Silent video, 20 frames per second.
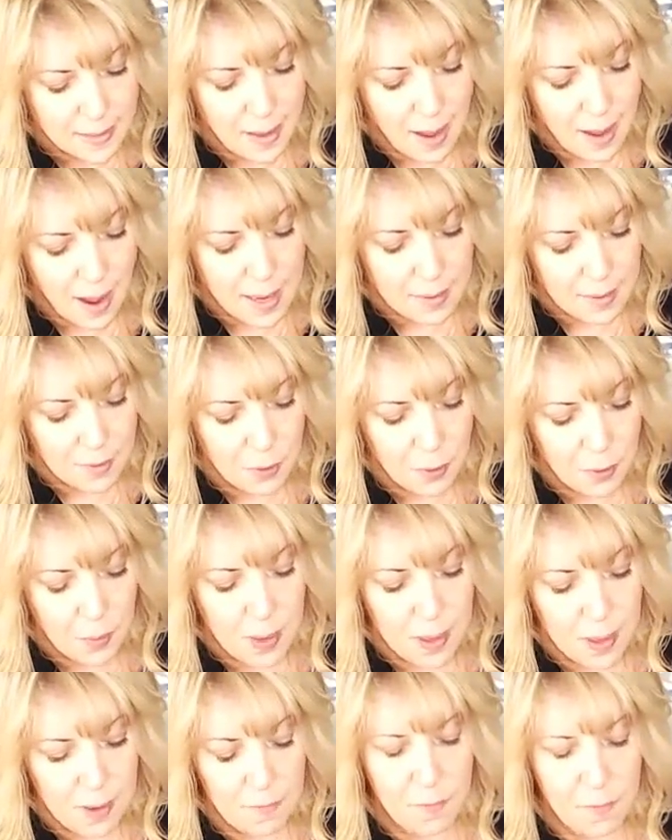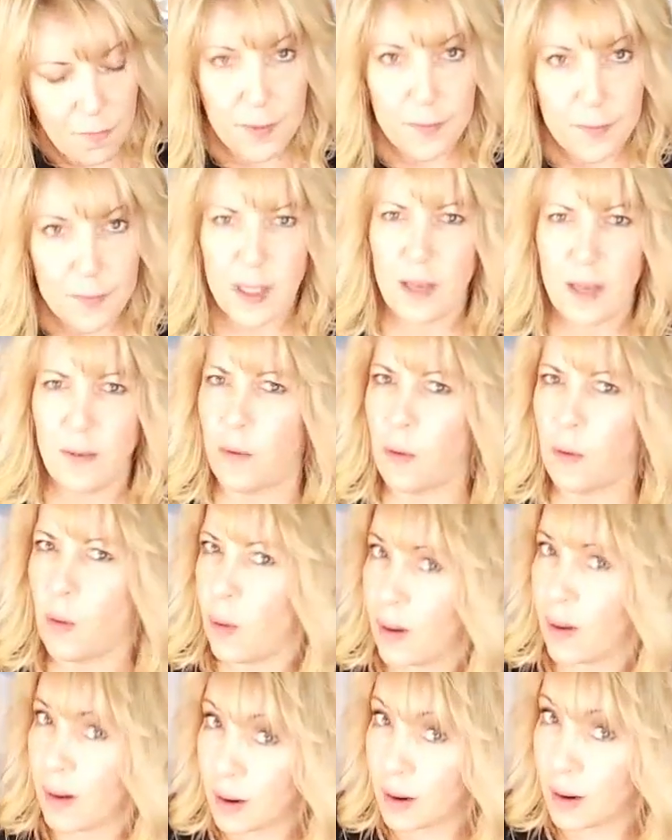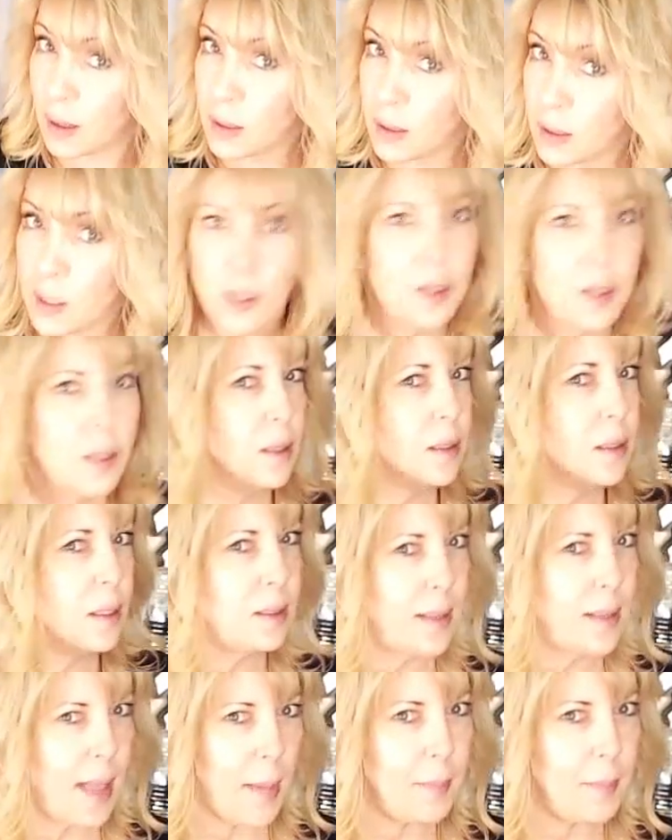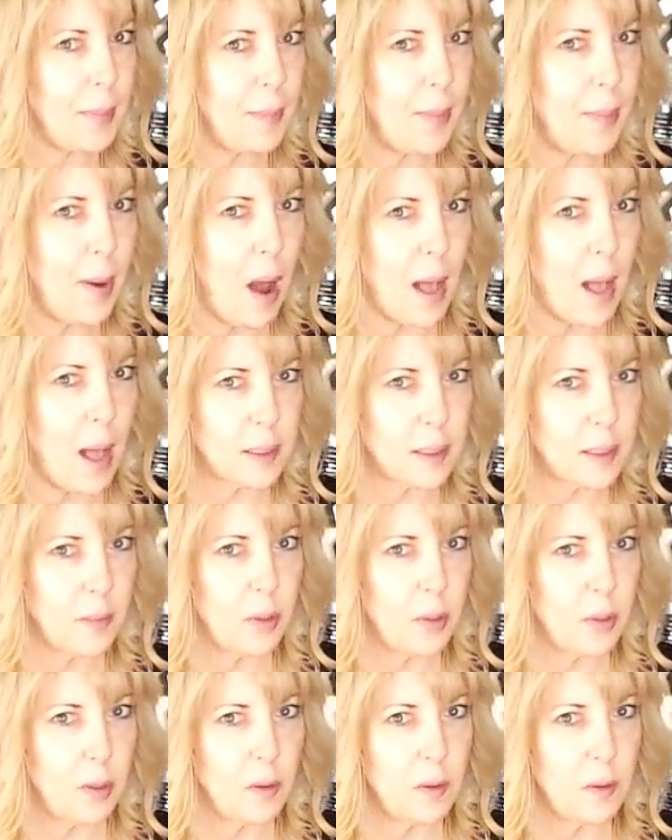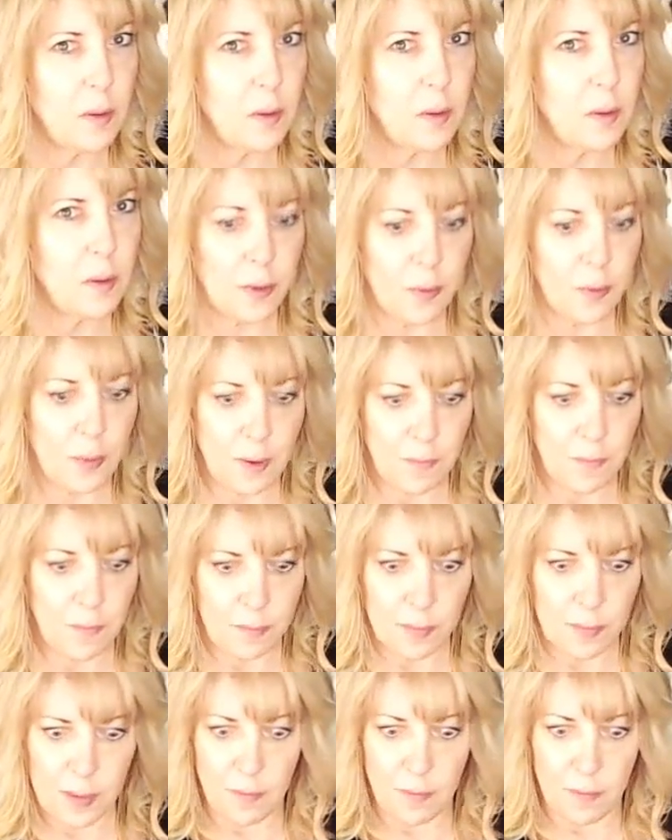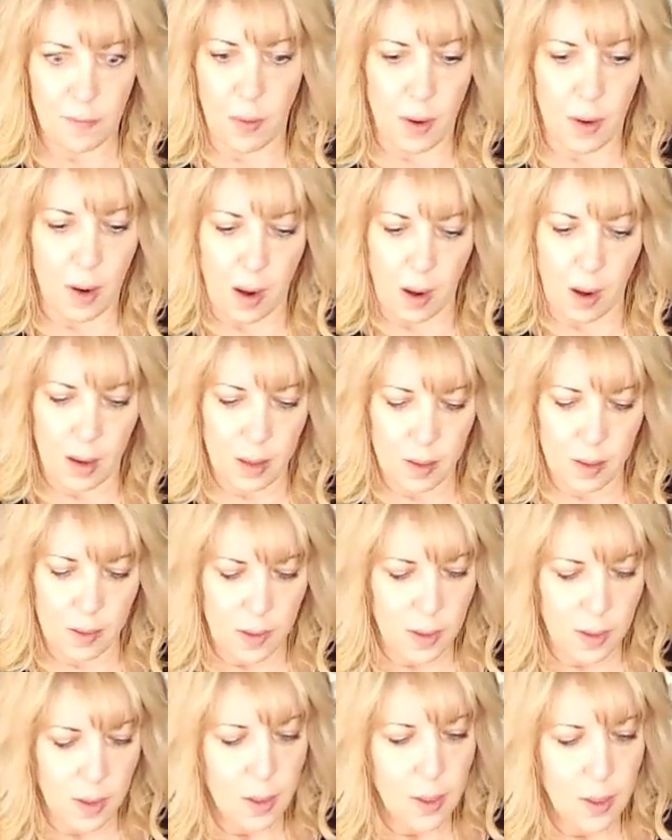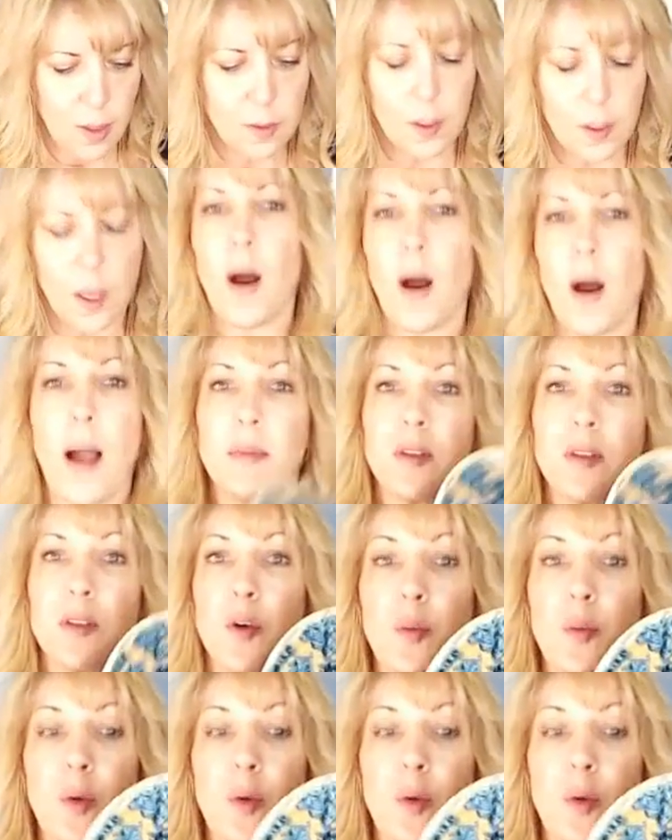9354. Could that be possible? 9354. So I'm still